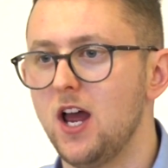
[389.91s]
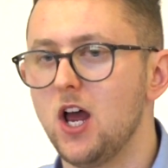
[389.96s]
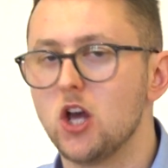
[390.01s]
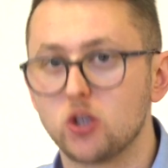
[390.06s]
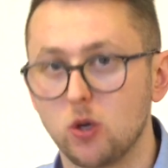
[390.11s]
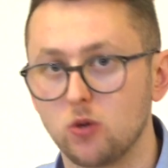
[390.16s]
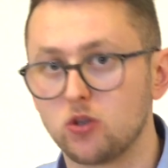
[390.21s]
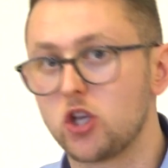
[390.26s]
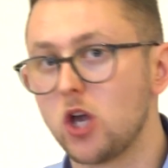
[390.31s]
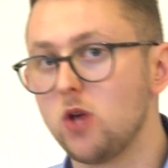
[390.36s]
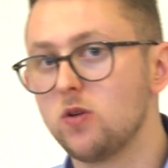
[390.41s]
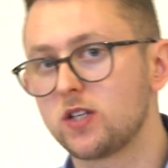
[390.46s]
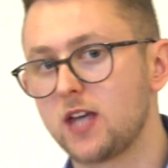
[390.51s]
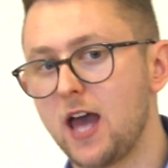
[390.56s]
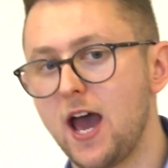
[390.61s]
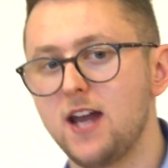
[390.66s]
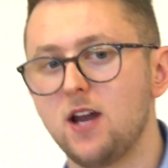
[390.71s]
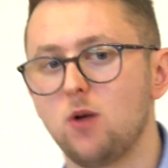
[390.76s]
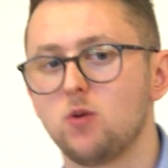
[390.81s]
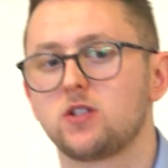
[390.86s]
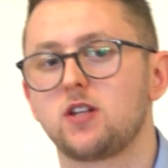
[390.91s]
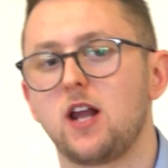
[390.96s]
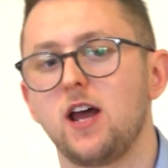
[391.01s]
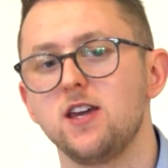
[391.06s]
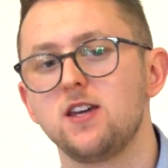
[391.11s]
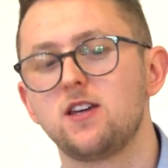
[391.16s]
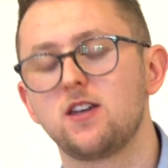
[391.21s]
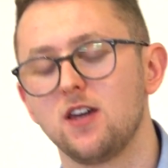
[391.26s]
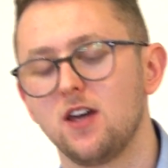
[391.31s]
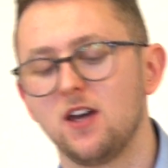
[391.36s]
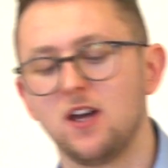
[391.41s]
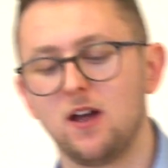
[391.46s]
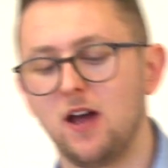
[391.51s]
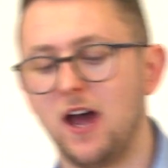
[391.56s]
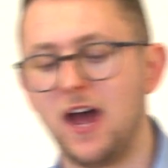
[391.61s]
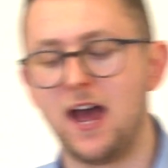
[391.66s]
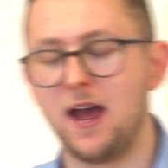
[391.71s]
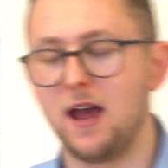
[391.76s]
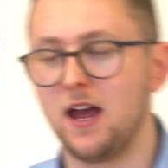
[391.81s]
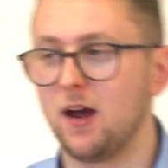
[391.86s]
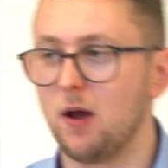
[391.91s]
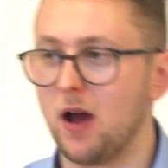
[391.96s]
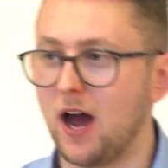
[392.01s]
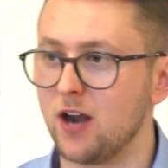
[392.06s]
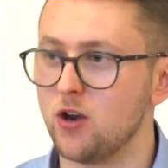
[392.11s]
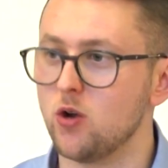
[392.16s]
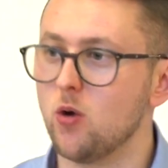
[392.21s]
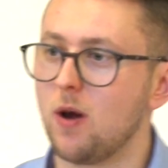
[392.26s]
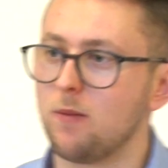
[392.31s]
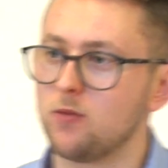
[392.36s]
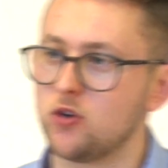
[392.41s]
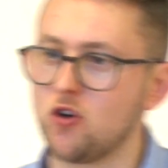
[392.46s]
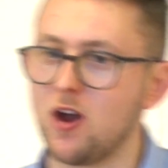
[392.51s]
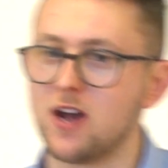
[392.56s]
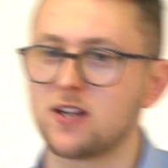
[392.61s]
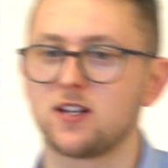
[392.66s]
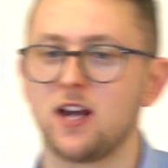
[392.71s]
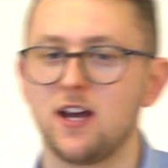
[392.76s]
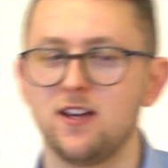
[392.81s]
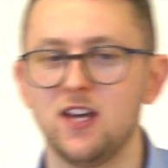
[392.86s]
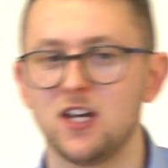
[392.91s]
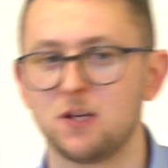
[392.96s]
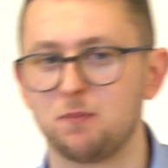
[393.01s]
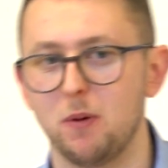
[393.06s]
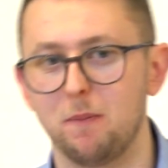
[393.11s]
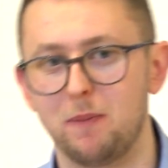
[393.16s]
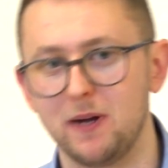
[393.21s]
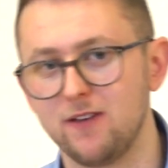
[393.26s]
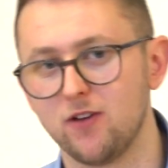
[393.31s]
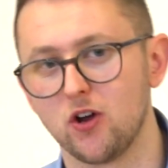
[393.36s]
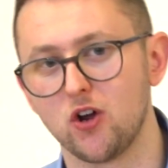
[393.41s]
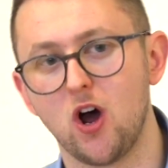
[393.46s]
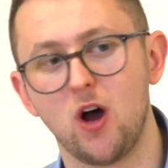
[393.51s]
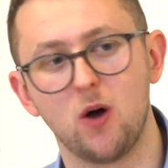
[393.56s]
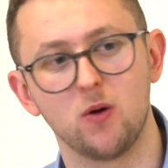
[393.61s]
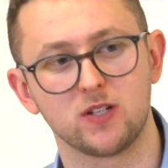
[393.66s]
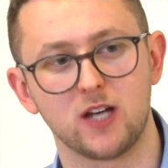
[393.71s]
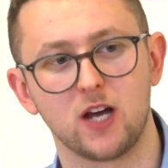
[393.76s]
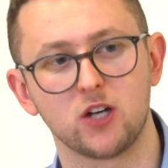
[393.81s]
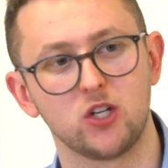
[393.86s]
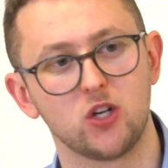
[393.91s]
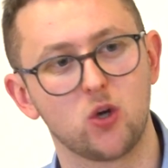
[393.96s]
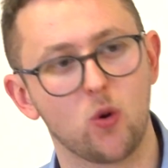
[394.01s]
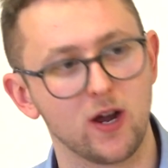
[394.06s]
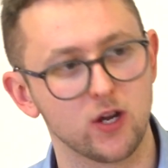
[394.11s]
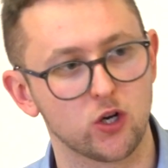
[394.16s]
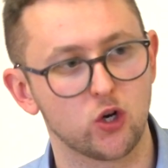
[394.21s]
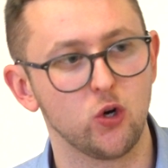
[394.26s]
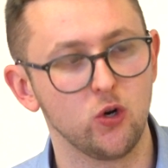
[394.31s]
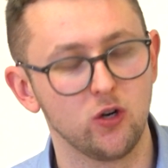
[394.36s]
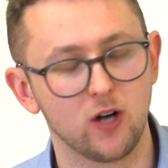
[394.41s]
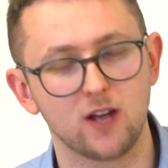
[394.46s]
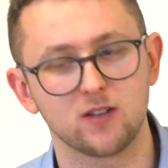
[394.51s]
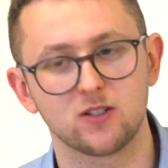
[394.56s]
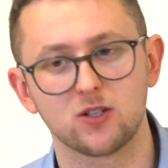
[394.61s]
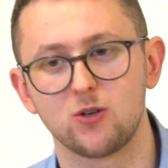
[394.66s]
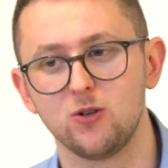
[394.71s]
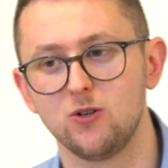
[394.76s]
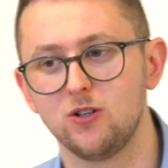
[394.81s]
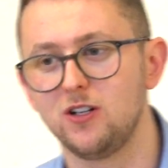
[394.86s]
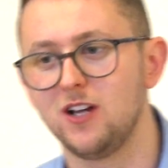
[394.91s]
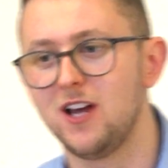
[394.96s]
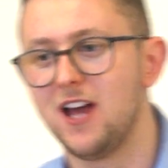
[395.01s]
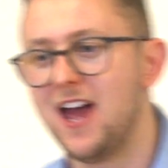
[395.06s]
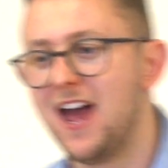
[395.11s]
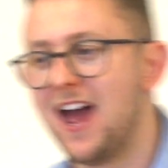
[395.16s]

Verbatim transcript: So I was too scared. I was like, uh, I know I'm dressed like this, but believe it or not, I was actually quite cool at school.